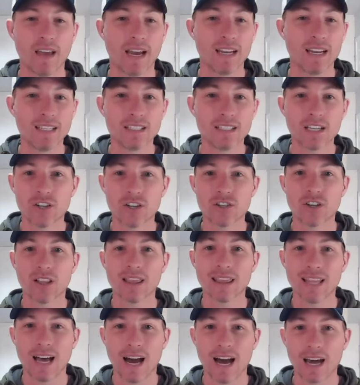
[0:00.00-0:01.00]
I didn't touch a
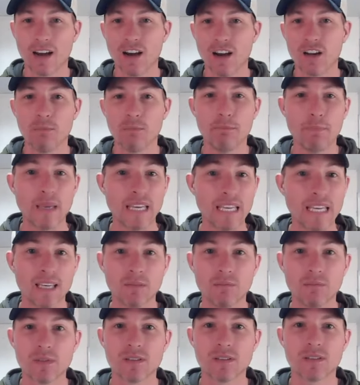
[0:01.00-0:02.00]
lot on
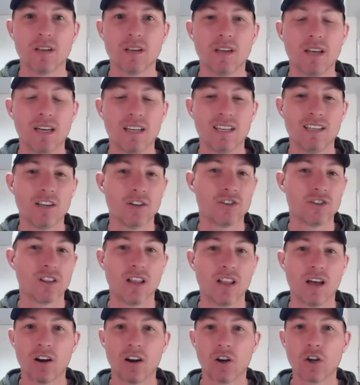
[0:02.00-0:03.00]
beams and touch a
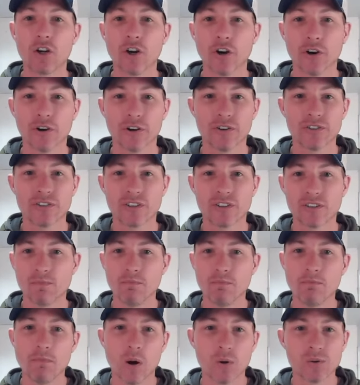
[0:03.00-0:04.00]
lot on girders because
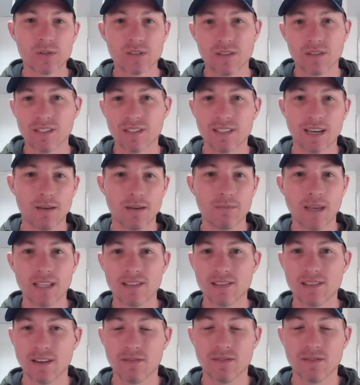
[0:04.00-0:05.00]
most of the time
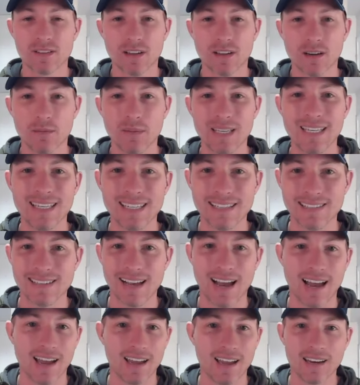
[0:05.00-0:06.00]
that stuff is going to be
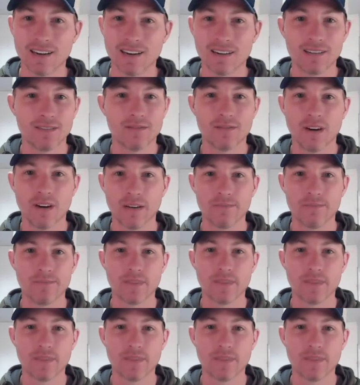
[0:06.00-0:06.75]
design, right?